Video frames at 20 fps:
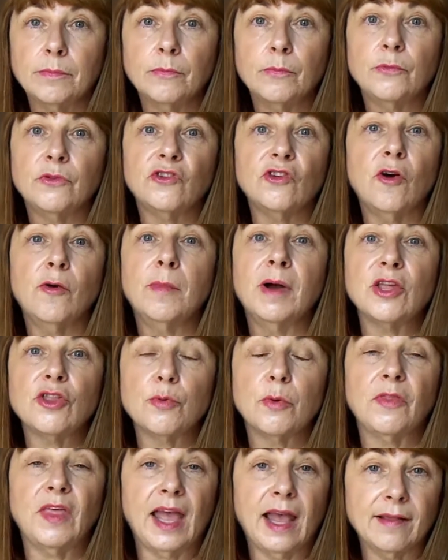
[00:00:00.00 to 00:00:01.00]
so much
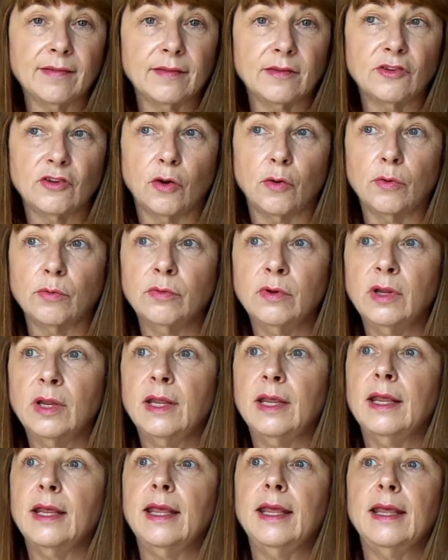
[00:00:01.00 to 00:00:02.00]
with acetone
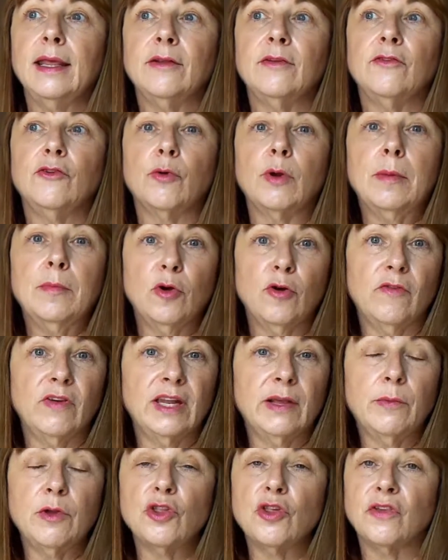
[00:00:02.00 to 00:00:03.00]
to remove it.
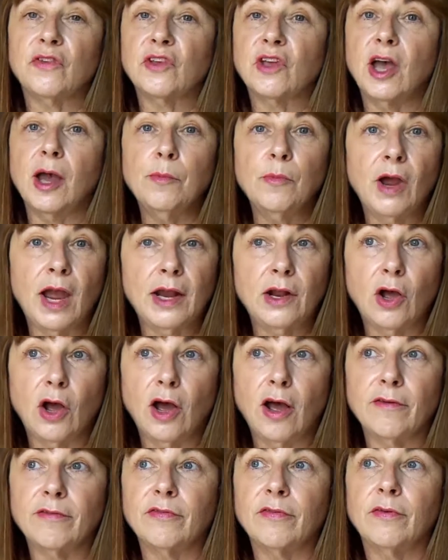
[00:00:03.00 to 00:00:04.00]
It would just come right
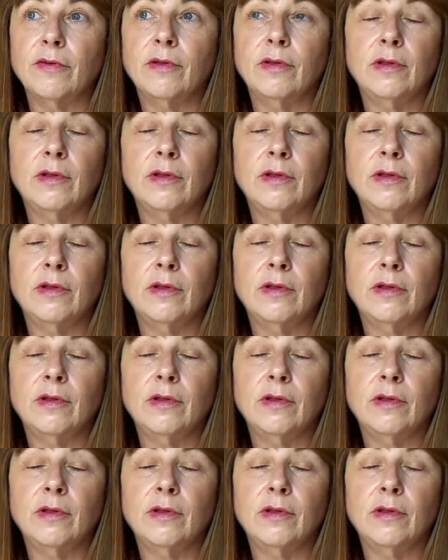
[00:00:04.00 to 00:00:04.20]
off.